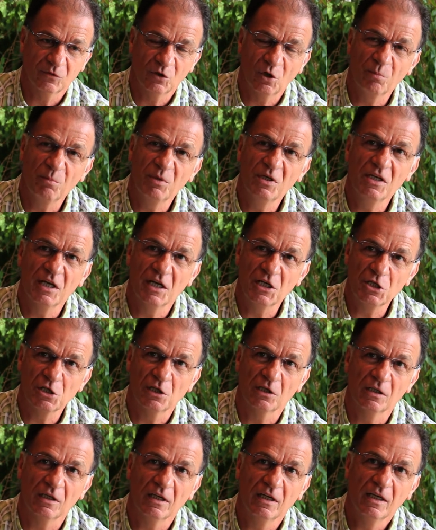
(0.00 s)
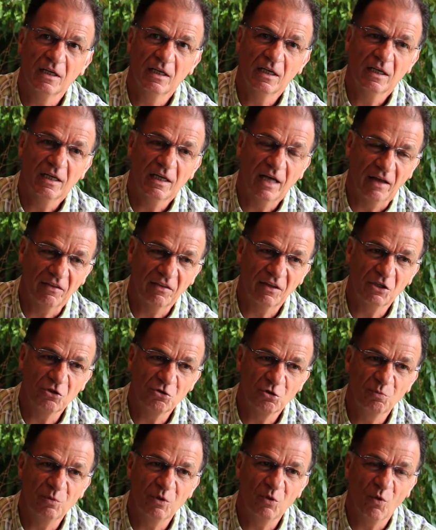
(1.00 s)
combination I think
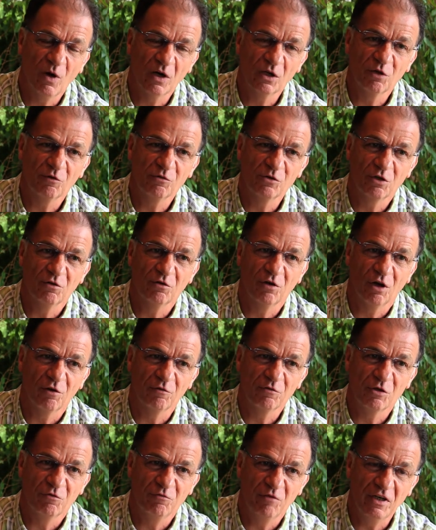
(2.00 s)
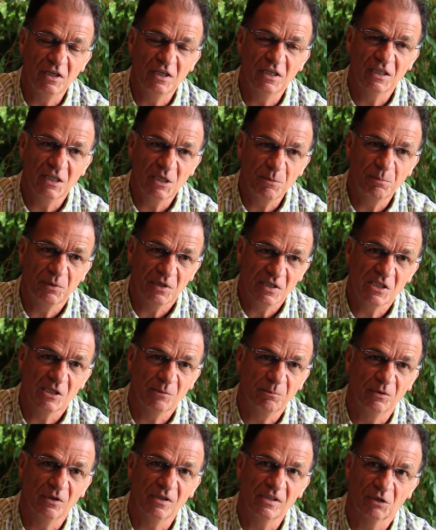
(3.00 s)
should be one of the, of the very key
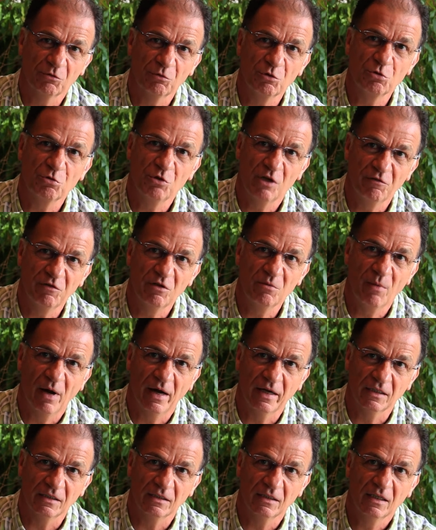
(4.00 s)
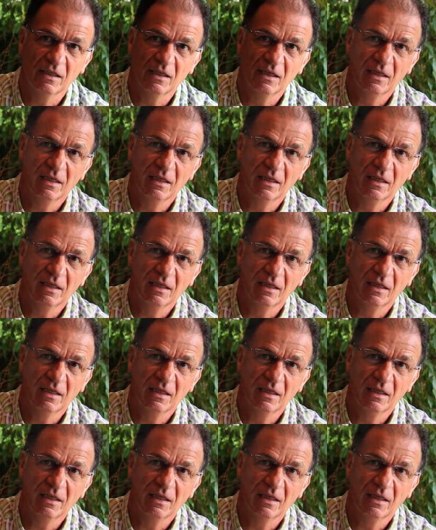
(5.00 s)
principles that we should have in mind.